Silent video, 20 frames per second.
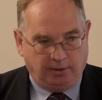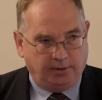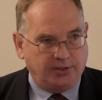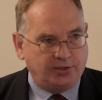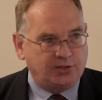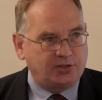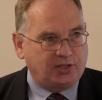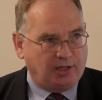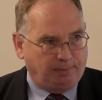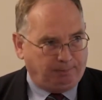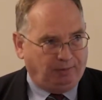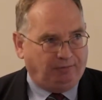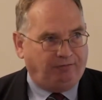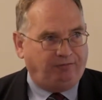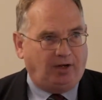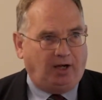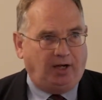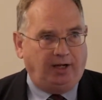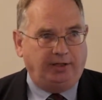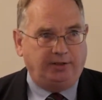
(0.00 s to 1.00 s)
This
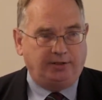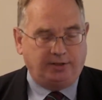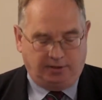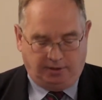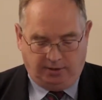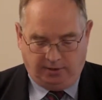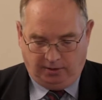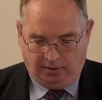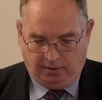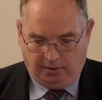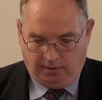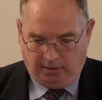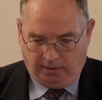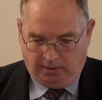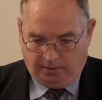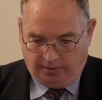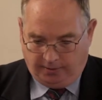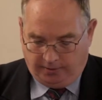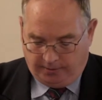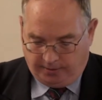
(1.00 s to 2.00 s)
typified
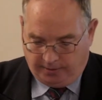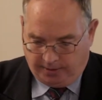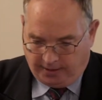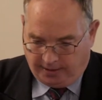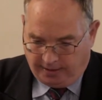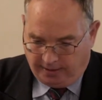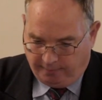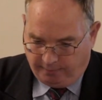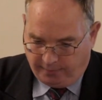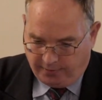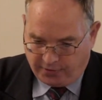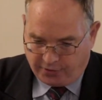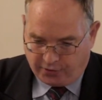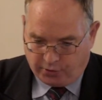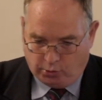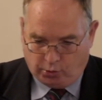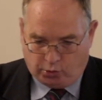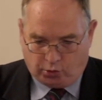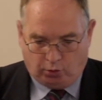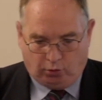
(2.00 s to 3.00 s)
the
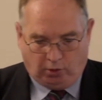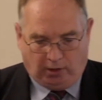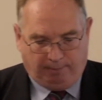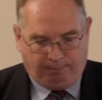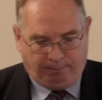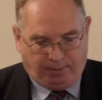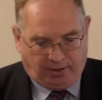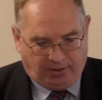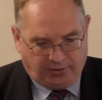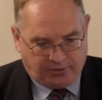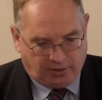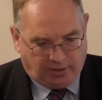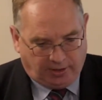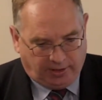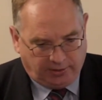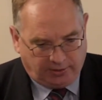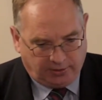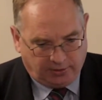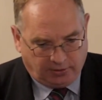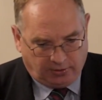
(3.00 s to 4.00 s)
social
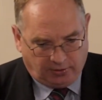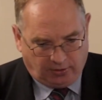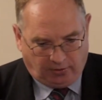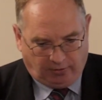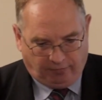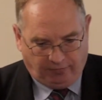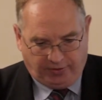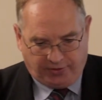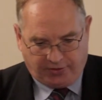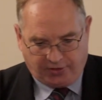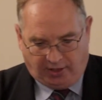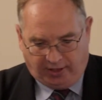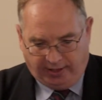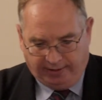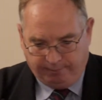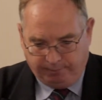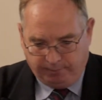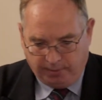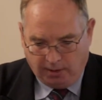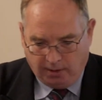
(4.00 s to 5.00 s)
apartheid of the
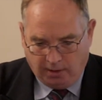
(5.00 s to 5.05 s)
time.